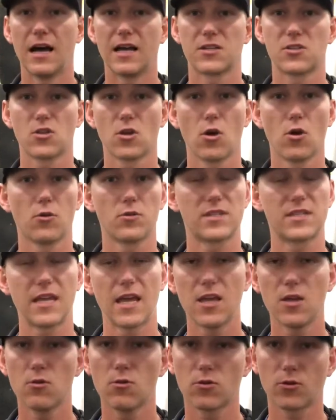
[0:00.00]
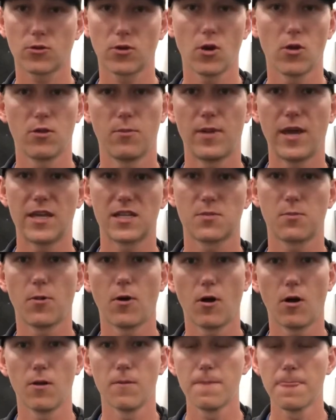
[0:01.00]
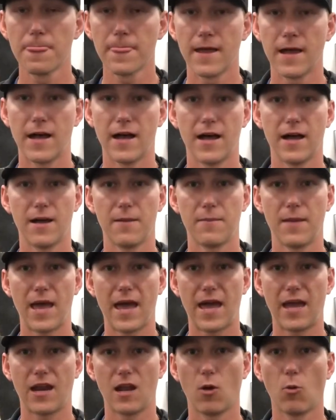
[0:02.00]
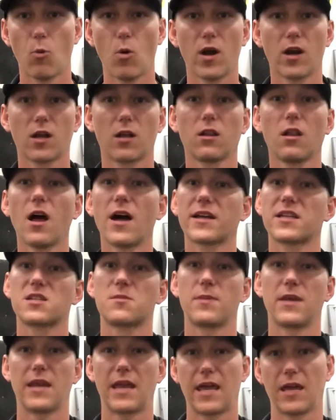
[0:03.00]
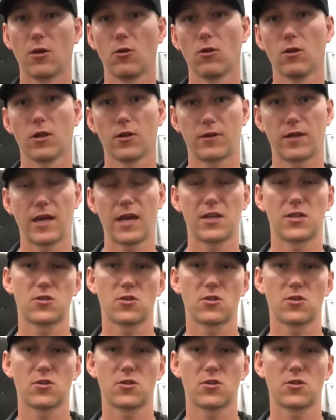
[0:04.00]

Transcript: So say you throw the baseball at a 1 o'clock spin angle, okay?